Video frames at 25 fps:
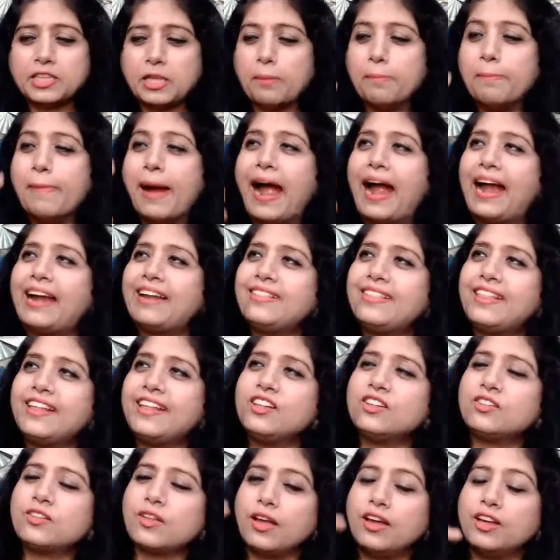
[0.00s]
The bad
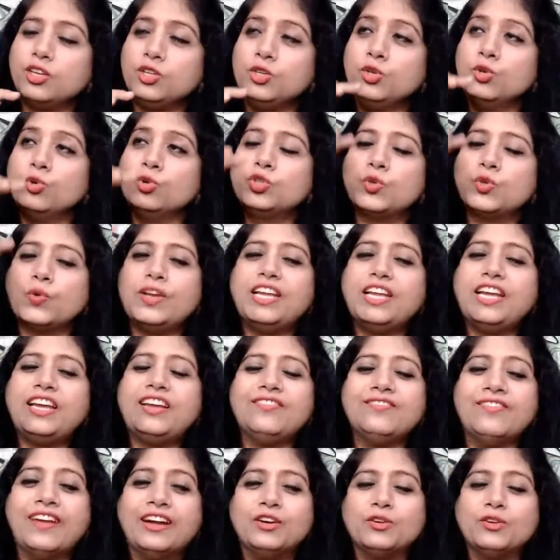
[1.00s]
things
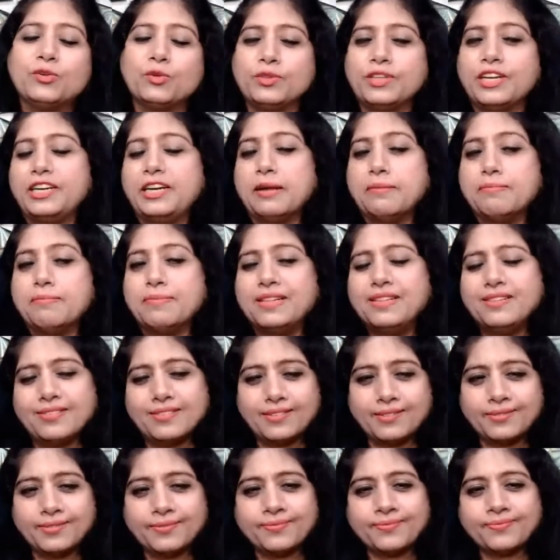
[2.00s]
usually went to the
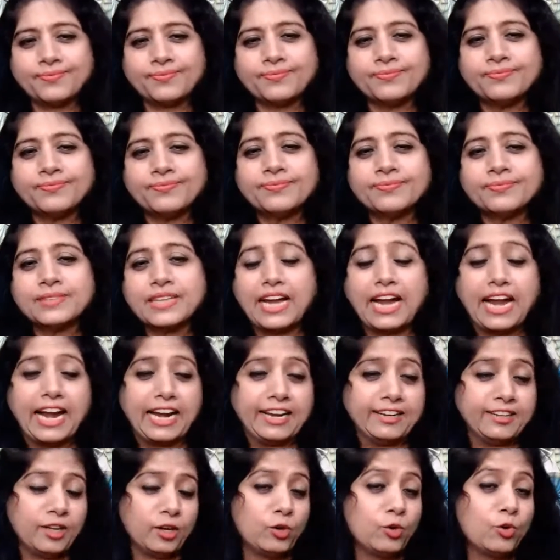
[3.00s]
demons
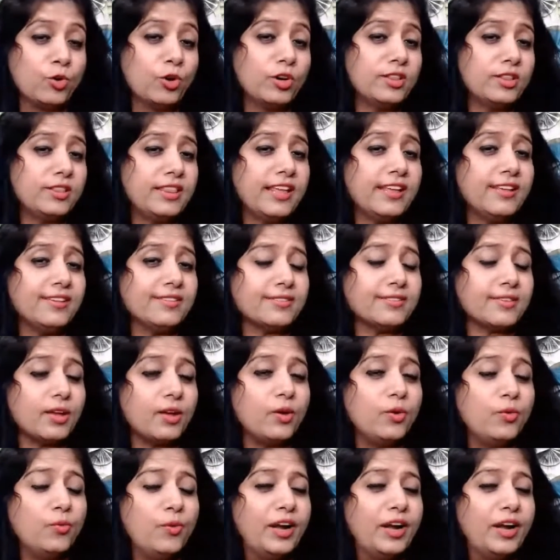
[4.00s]
and the good things